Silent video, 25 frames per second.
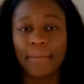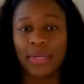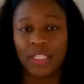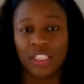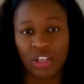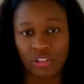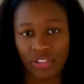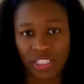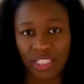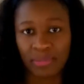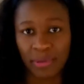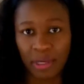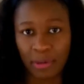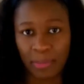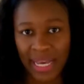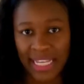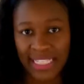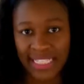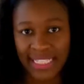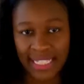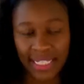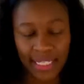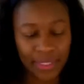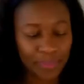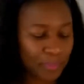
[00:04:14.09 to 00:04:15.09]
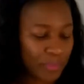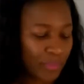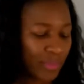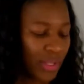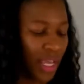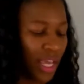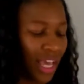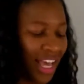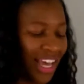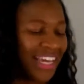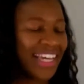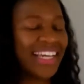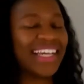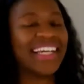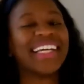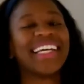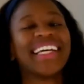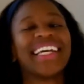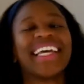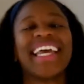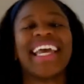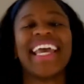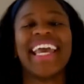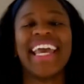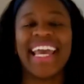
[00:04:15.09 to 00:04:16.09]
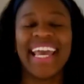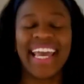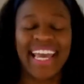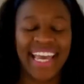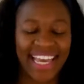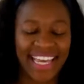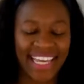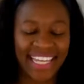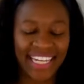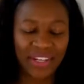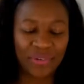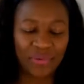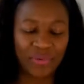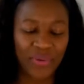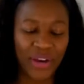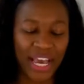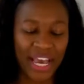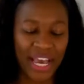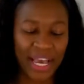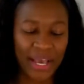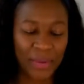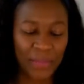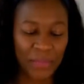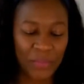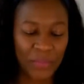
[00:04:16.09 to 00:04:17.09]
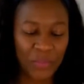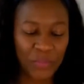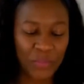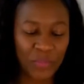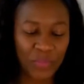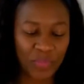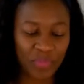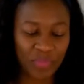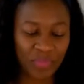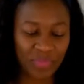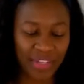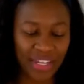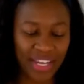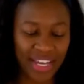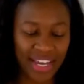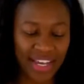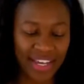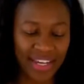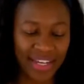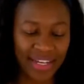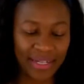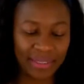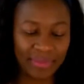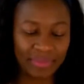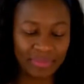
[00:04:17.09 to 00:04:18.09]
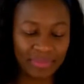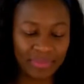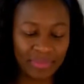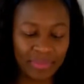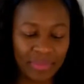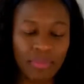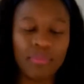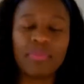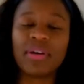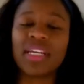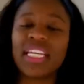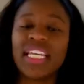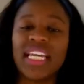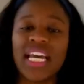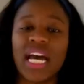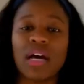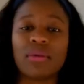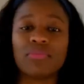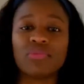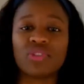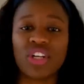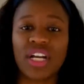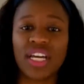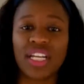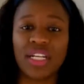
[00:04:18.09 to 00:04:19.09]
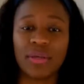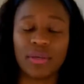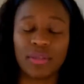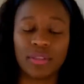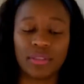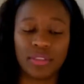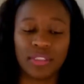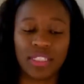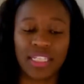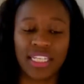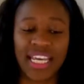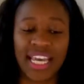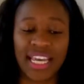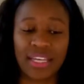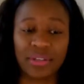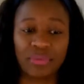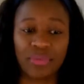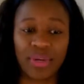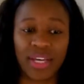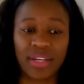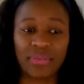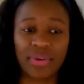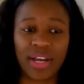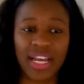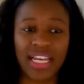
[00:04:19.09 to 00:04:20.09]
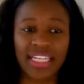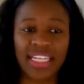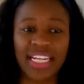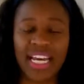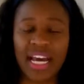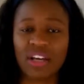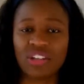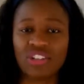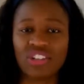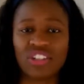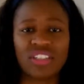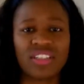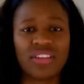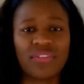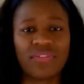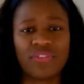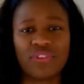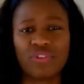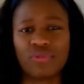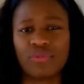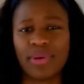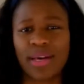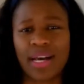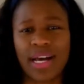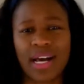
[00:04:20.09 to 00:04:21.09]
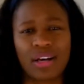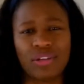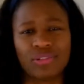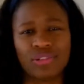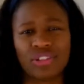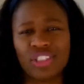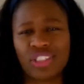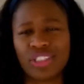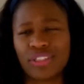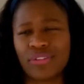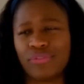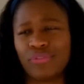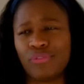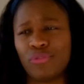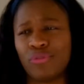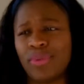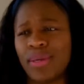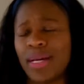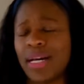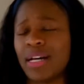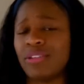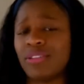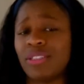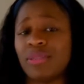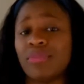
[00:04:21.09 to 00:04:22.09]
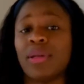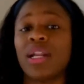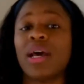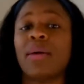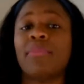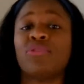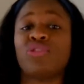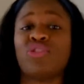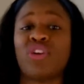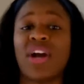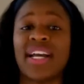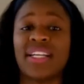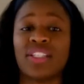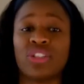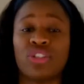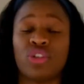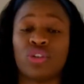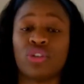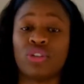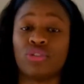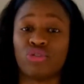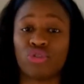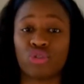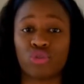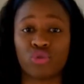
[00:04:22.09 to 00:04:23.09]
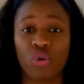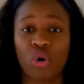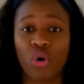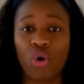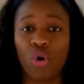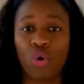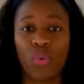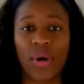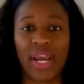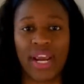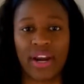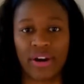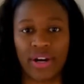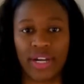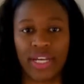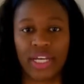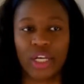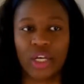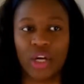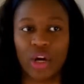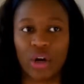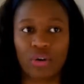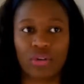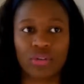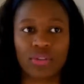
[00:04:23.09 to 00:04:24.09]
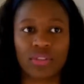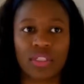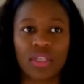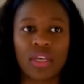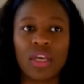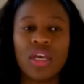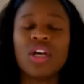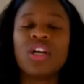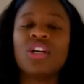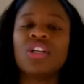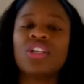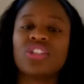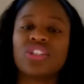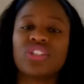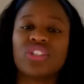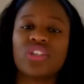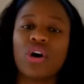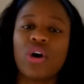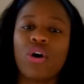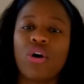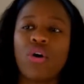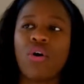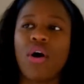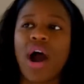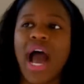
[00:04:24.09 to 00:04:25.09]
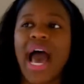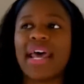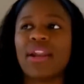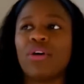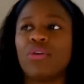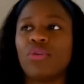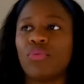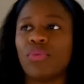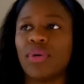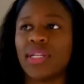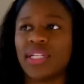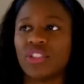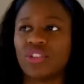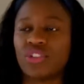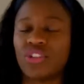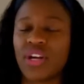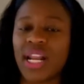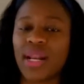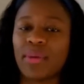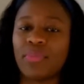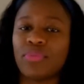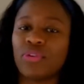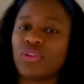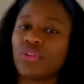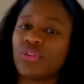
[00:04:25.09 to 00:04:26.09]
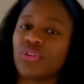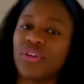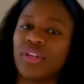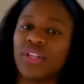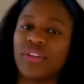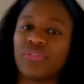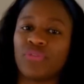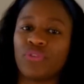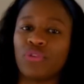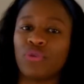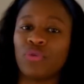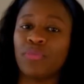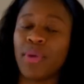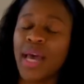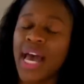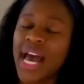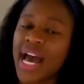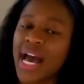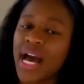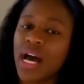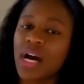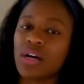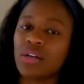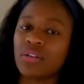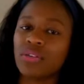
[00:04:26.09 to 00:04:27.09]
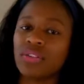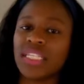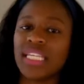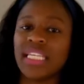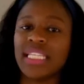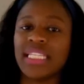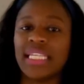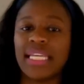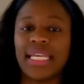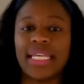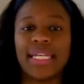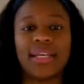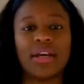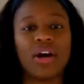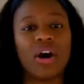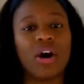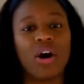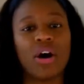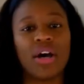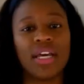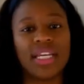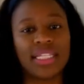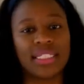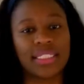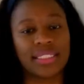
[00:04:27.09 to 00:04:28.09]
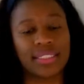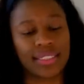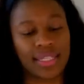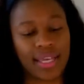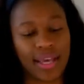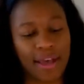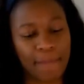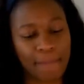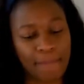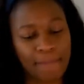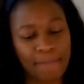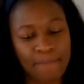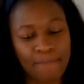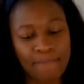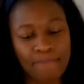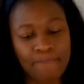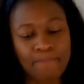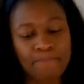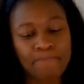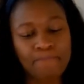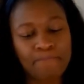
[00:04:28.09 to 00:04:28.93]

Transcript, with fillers: But don't spill my tea. Anyway, but yeah, I'm trying to gain weight right now, just a few pounds, but I'm trying to control where it goes. So I don't want to try to put on a few pounds and then it all ends up